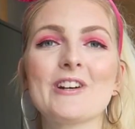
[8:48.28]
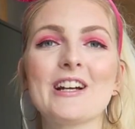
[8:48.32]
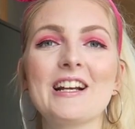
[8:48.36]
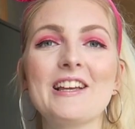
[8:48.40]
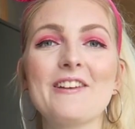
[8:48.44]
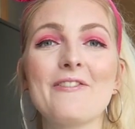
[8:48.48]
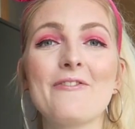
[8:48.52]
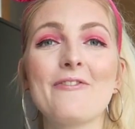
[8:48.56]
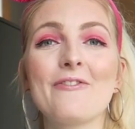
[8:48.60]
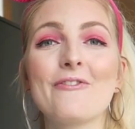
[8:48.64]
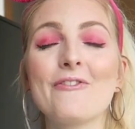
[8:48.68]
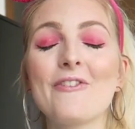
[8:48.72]

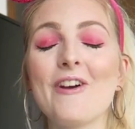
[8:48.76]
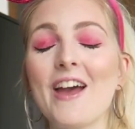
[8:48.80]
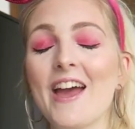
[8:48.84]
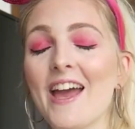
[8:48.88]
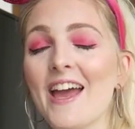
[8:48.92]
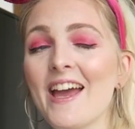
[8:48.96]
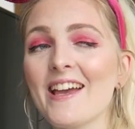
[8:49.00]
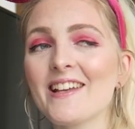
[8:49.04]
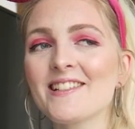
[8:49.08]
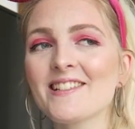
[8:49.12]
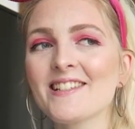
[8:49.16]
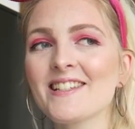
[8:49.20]
really
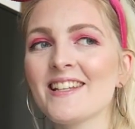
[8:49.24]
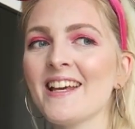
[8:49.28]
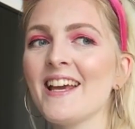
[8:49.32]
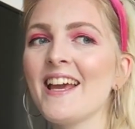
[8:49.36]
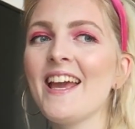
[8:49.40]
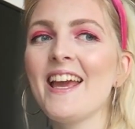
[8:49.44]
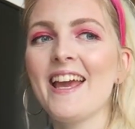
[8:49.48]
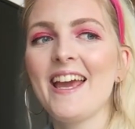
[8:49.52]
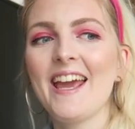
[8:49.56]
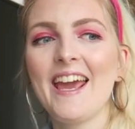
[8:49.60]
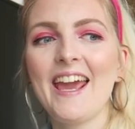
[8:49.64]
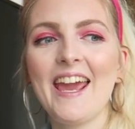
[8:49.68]
fast,
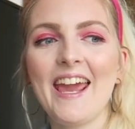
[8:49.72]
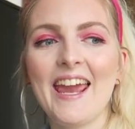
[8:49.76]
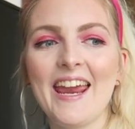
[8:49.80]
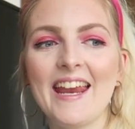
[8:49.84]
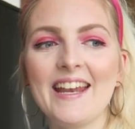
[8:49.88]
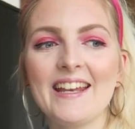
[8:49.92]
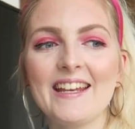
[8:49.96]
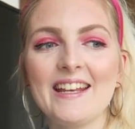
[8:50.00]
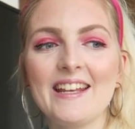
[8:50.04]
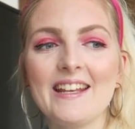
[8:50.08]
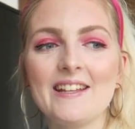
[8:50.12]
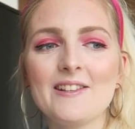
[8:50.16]

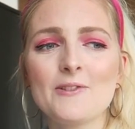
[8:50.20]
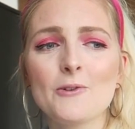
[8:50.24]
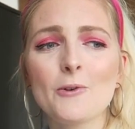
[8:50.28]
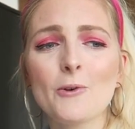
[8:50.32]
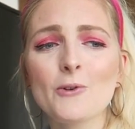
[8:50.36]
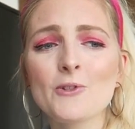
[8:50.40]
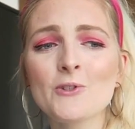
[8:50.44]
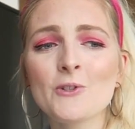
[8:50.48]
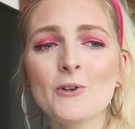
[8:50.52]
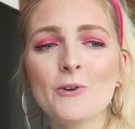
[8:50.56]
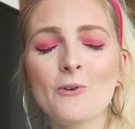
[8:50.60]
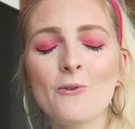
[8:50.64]
and it's
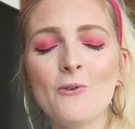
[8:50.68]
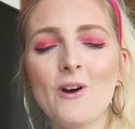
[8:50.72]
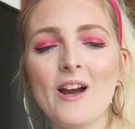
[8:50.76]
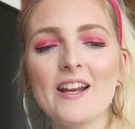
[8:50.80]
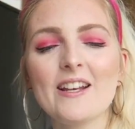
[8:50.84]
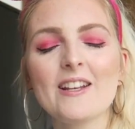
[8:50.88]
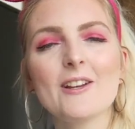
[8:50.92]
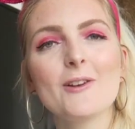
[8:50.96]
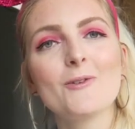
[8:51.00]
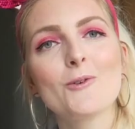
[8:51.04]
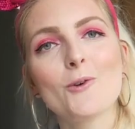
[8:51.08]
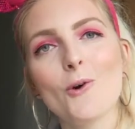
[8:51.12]
also
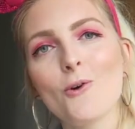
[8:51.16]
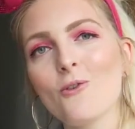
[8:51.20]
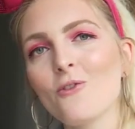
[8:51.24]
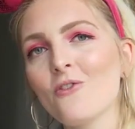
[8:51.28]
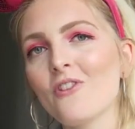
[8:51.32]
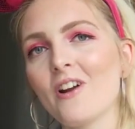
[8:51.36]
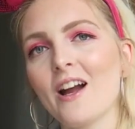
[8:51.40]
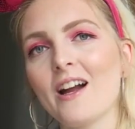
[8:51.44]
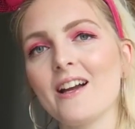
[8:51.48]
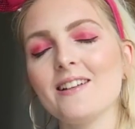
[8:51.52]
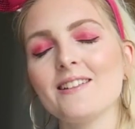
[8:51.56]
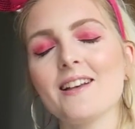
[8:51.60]
quite a long
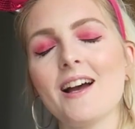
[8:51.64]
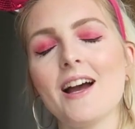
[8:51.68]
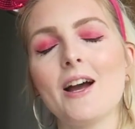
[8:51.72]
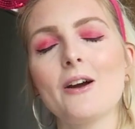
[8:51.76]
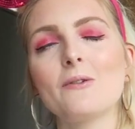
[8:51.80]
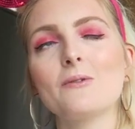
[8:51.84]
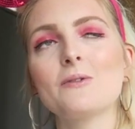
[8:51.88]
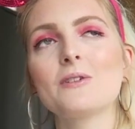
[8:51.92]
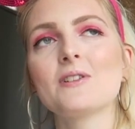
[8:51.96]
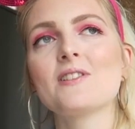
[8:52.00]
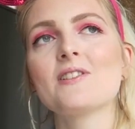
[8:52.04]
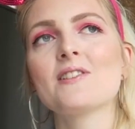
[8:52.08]
ride,
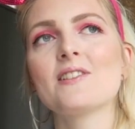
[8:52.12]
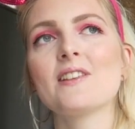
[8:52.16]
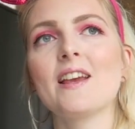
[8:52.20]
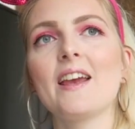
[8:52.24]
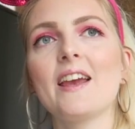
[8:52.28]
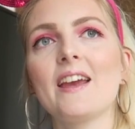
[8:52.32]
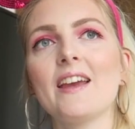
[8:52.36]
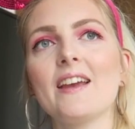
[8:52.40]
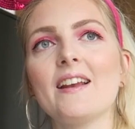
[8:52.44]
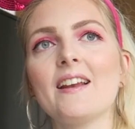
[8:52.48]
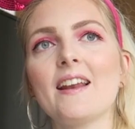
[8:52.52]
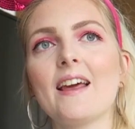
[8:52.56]
I would
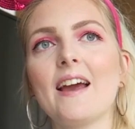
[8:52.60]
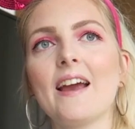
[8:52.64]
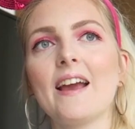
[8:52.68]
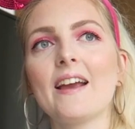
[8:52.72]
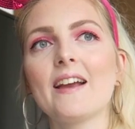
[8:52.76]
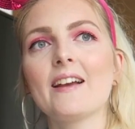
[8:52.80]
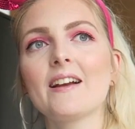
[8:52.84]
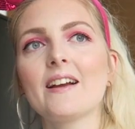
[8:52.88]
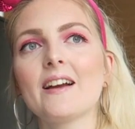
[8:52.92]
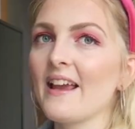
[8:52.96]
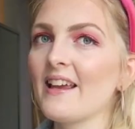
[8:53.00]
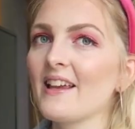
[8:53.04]
say.
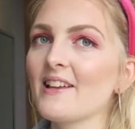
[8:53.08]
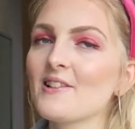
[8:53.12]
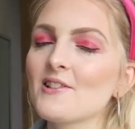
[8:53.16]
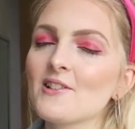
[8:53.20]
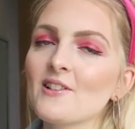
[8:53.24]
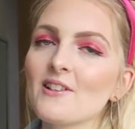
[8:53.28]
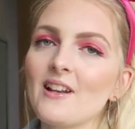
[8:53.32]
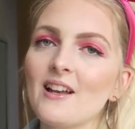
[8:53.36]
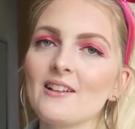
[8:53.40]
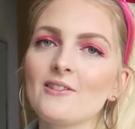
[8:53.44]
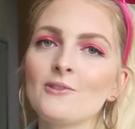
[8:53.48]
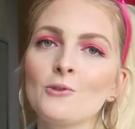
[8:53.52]
Like
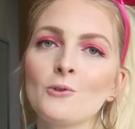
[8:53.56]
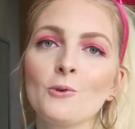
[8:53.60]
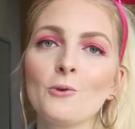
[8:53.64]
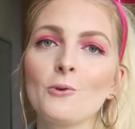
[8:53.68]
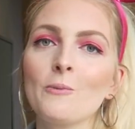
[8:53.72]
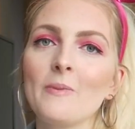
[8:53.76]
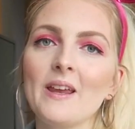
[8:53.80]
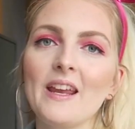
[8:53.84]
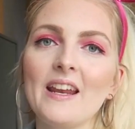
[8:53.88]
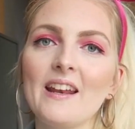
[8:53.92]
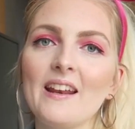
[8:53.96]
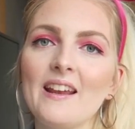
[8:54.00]
it's not
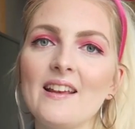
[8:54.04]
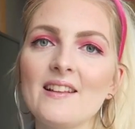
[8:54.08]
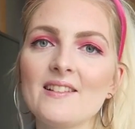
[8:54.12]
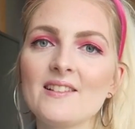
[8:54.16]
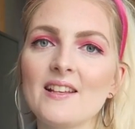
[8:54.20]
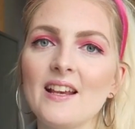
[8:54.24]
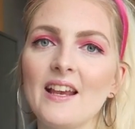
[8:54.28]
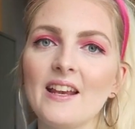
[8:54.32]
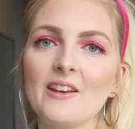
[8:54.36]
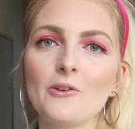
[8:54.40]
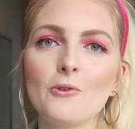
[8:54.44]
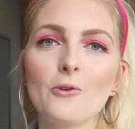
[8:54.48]
2
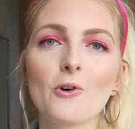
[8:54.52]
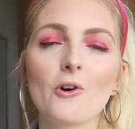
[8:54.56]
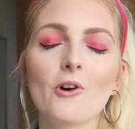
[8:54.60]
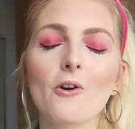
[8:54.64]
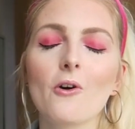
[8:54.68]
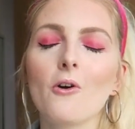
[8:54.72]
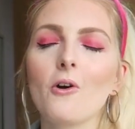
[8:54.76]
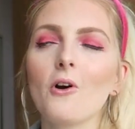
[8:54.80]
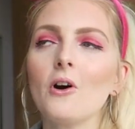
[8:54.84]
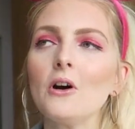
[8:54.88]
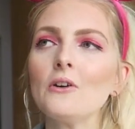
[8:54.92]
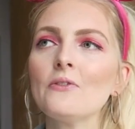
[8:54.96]
minutes and
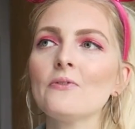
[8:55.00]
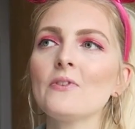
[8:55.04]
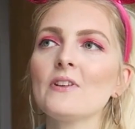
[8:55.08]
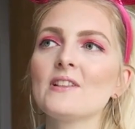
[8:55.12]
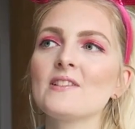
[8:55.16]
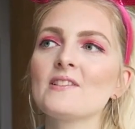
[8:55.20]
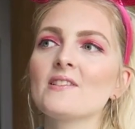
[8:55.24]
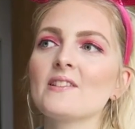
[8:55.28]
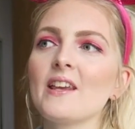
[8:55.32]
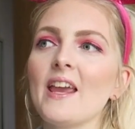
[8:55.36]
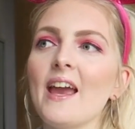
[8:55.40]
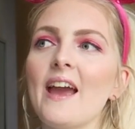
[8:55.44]
you're off.
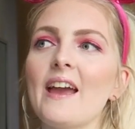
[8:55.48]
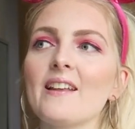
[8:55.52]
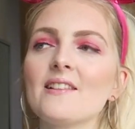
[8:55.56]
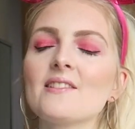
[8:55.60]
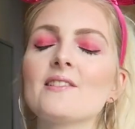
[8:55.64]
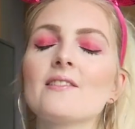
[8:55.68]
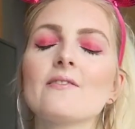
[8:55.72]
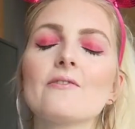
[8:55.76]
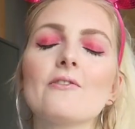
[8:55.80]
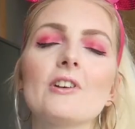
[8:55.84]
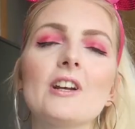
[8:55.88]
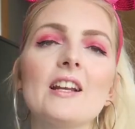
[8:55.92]
It's, yeah,
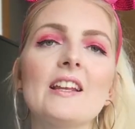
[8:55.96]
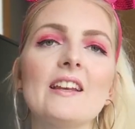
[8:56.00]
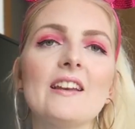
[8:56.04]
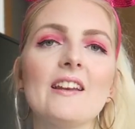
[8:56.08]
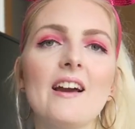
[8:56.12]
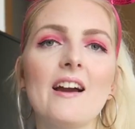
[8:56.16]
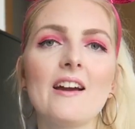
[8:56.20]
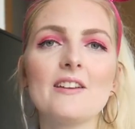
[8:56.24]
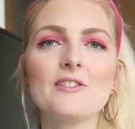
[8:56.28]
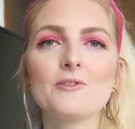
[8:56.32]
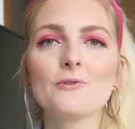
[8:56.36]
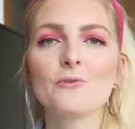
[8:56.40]
it's a really
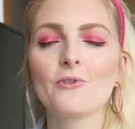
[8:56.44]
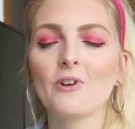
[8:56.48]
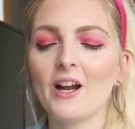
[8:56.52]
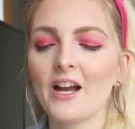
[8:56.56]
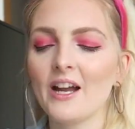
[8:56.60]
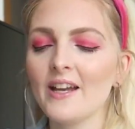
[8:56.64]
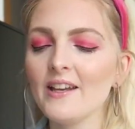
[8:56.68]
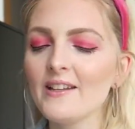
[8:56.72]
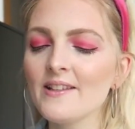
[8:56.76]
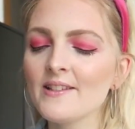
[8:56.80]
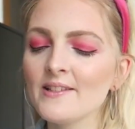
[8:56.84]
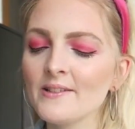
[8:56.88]
nice
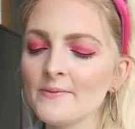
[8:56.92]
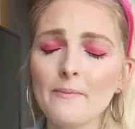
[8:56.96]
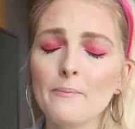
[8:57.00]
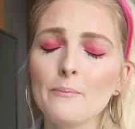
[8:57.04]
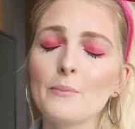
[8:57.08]
ride.